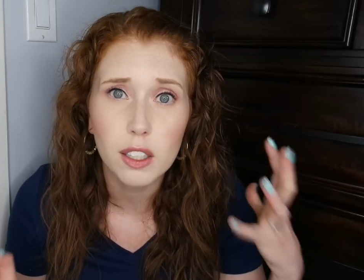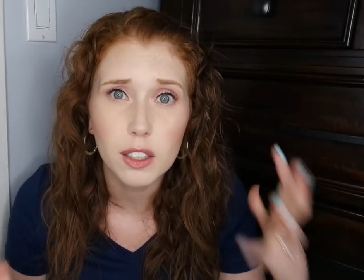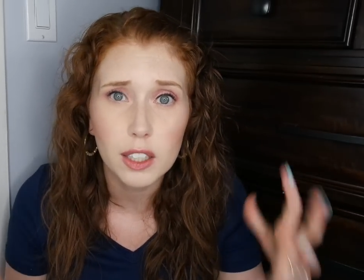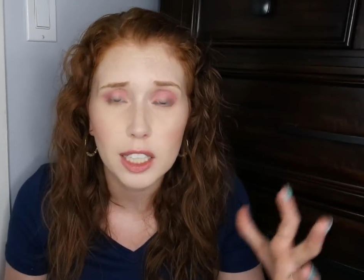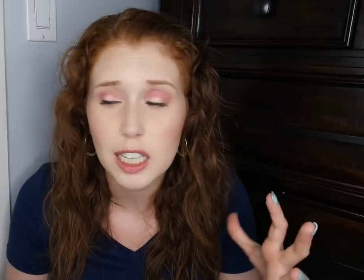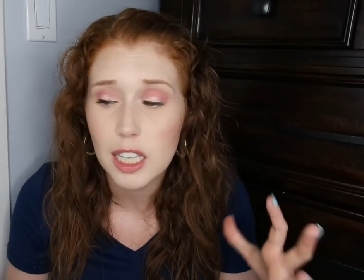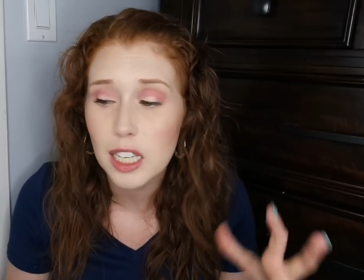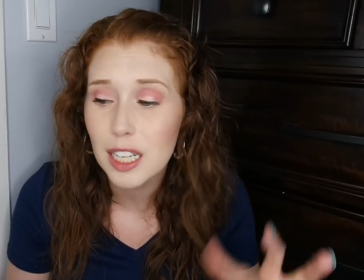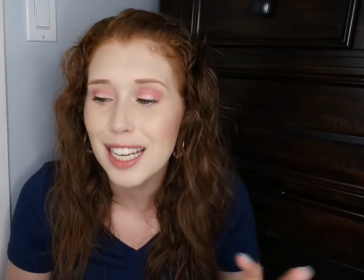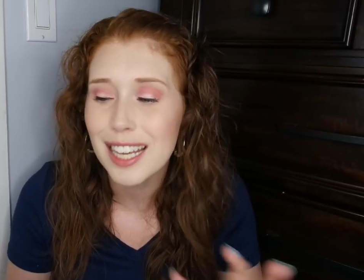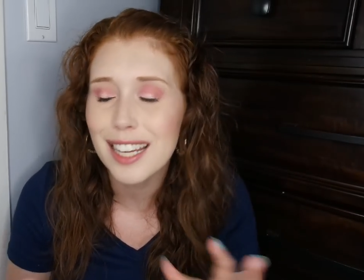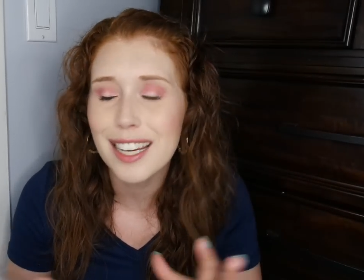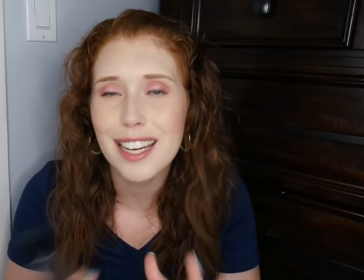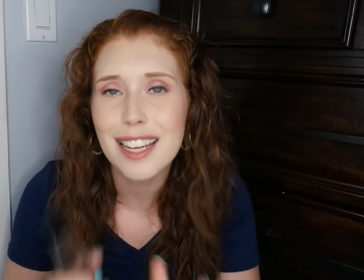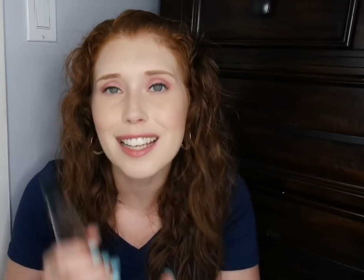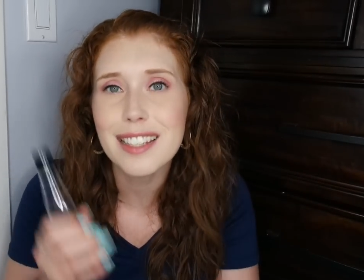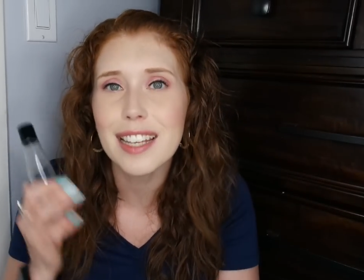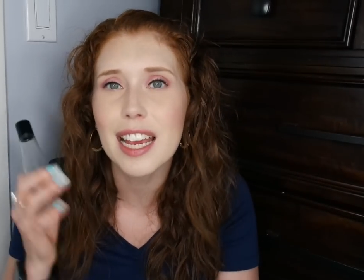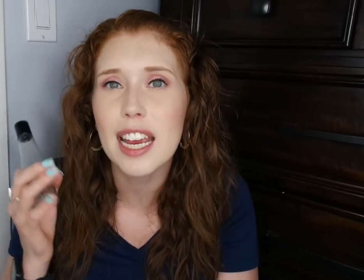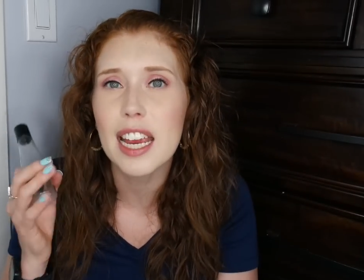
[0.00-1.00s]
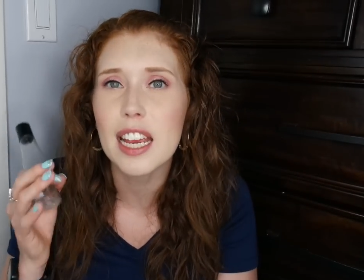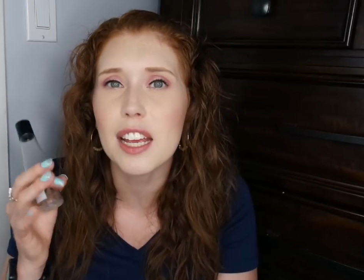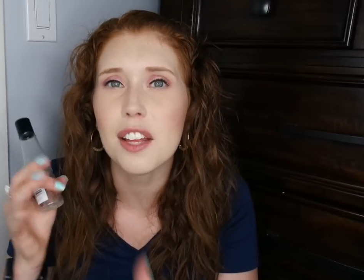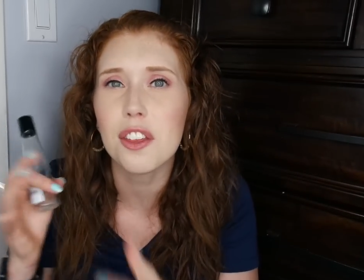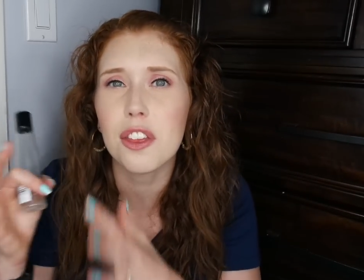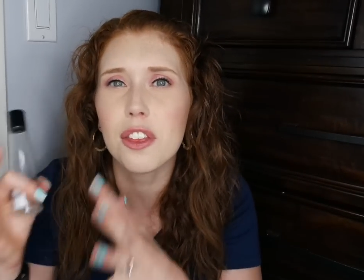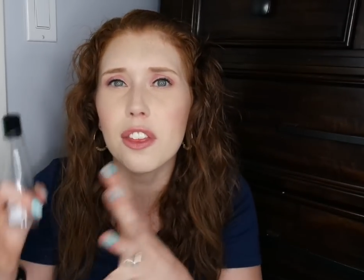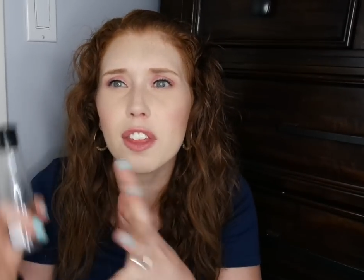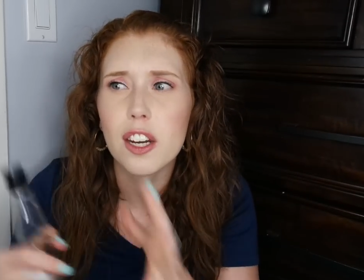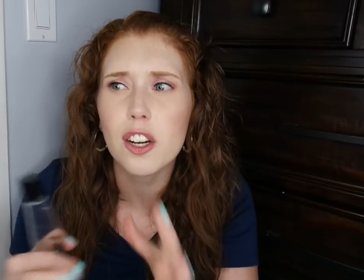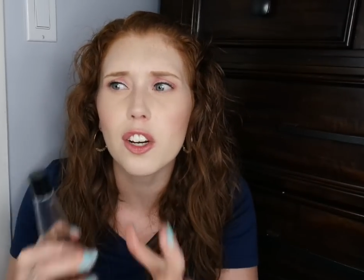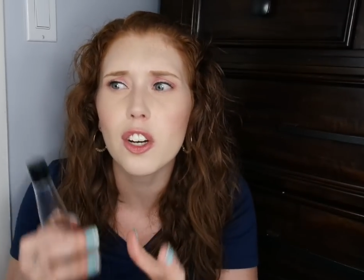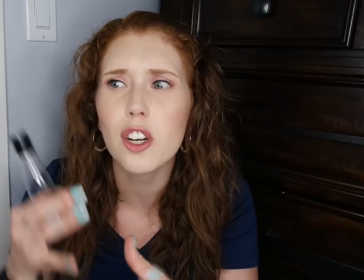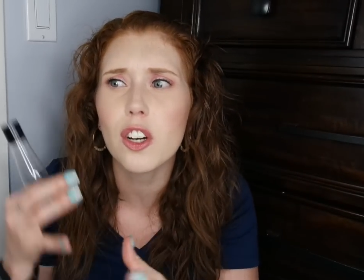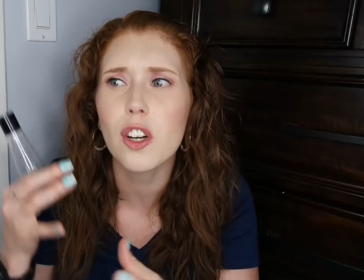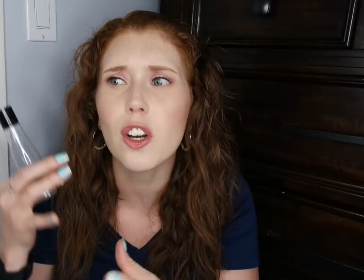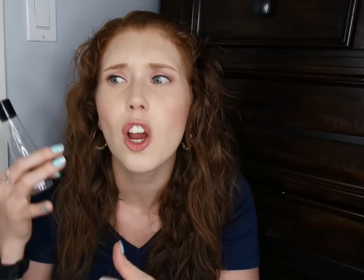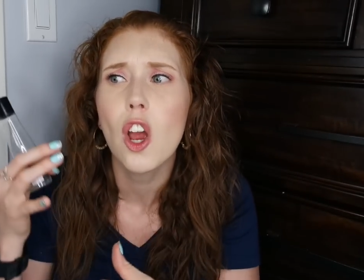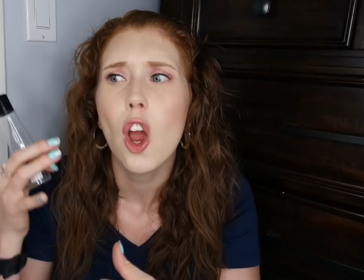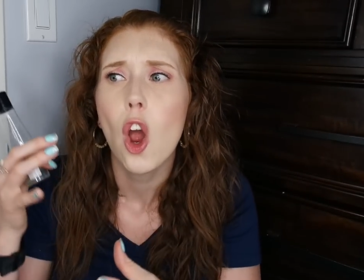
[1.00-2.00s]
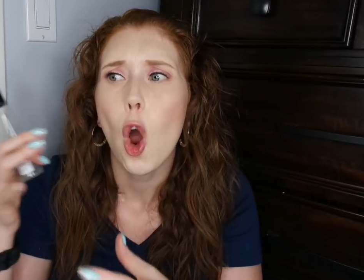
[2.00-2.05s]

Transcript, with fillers: clean. It is a thinner,